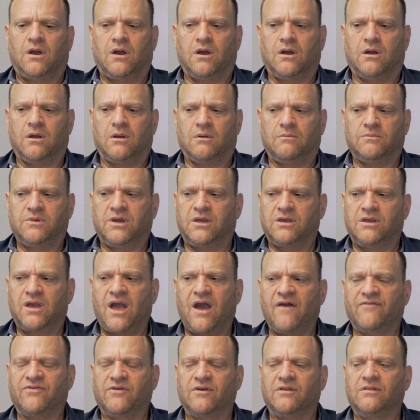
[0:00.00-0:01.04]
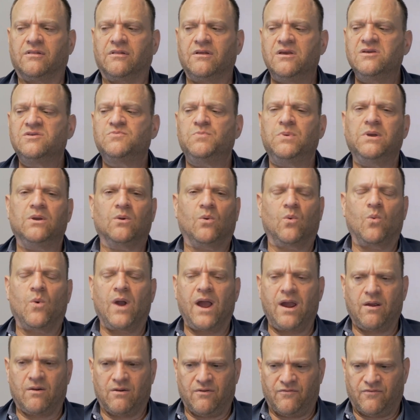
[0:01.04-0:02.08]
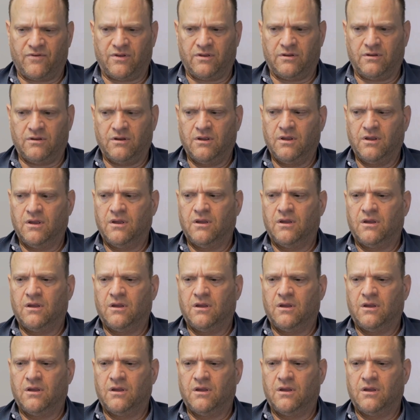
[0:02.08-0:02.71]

um, you, you, have to at least be aware of it.